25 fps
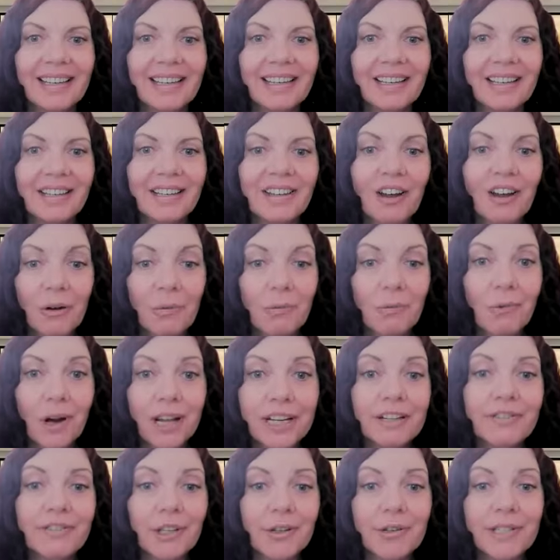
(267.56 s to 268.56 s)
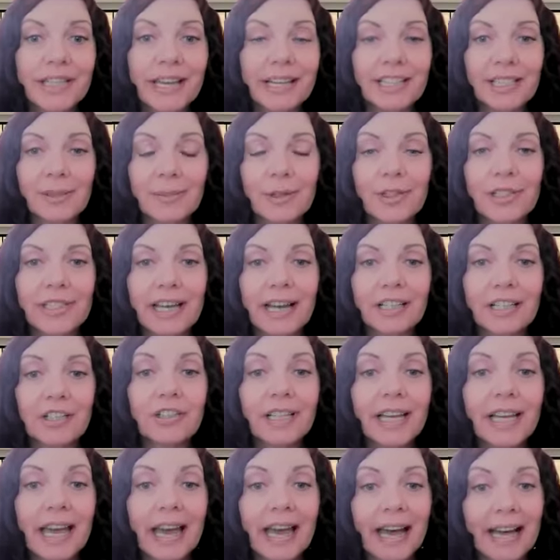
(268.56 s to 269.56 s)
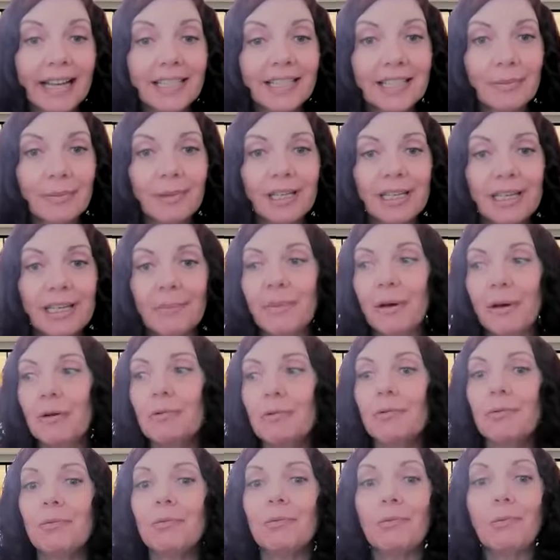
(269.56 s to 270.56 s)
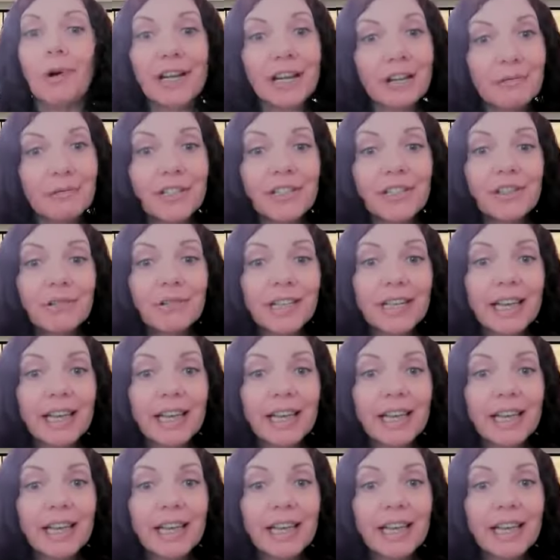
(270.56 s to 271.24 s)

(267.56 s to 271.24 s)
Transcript: Not one of those experts actually asked me about what I was